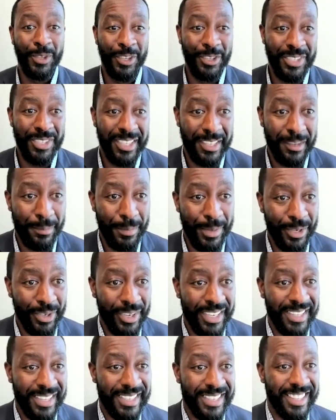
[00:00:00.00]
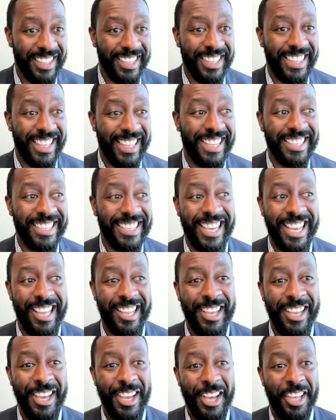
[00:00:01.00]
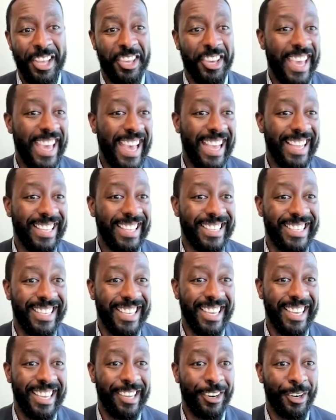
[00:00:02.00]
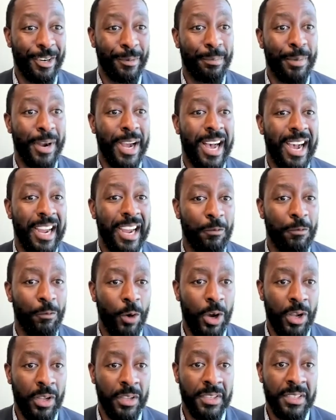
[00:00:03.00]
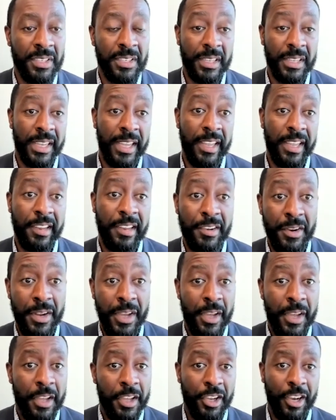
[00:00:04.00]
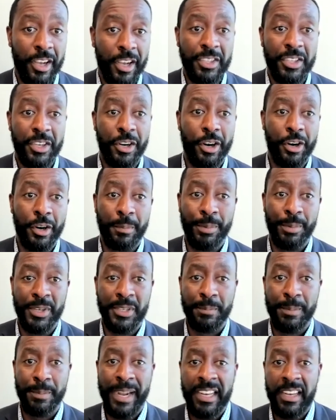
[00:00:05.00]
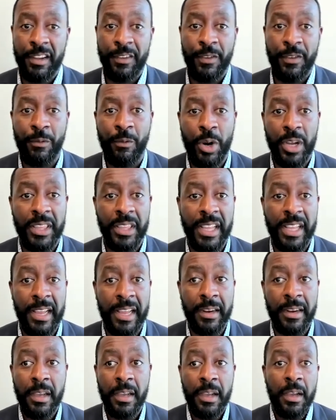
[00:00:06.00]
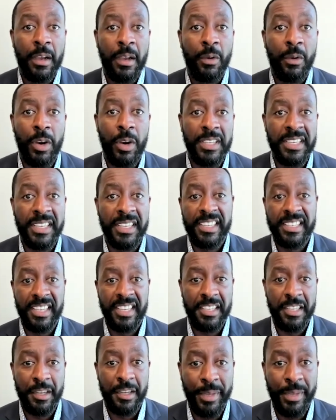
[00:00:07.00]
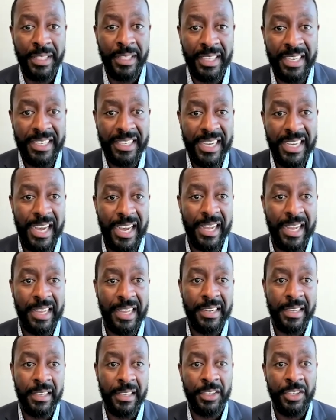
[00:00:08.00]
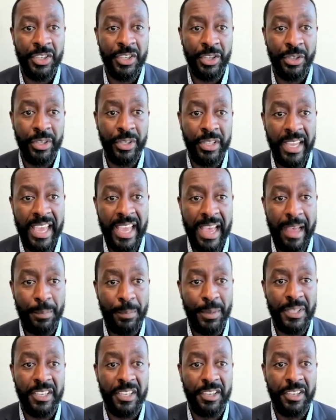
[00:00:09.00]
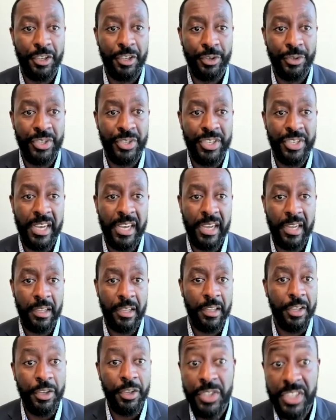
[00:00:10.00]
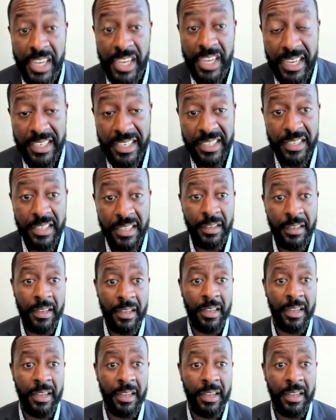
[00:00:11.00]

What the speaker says: using the buildings and the things that you can't see or behind walls. And you also heard a perspective of one that wasn't as intimately tied to the campus and used us to